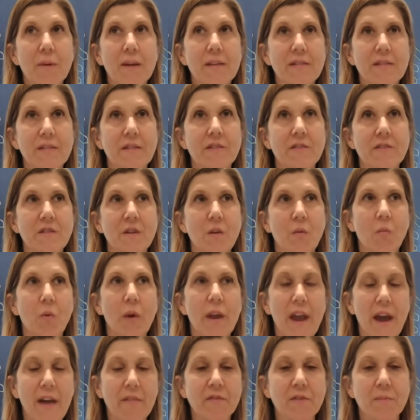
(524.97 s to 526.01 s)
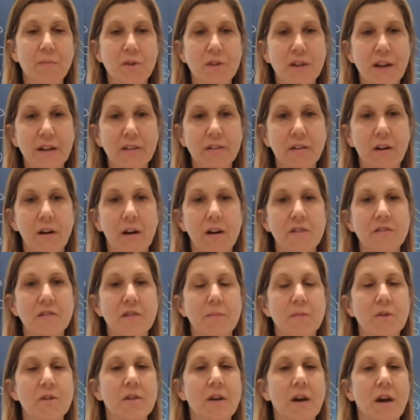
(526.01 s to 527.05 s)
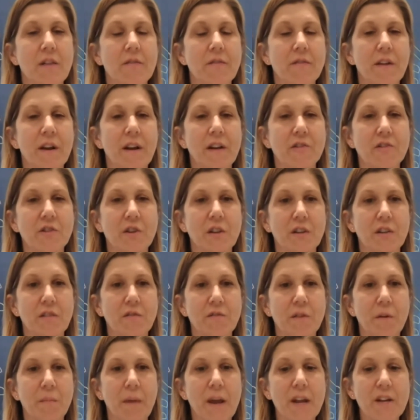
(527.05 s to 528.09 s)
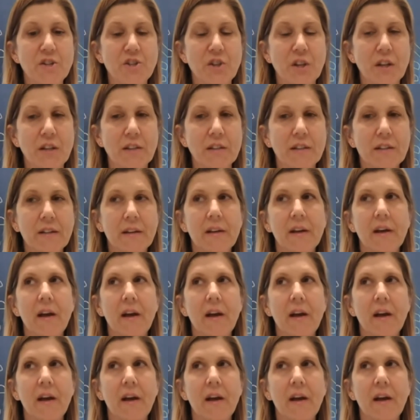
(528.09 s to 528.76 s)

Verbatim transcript: pieces so we have to protect our customers confidential information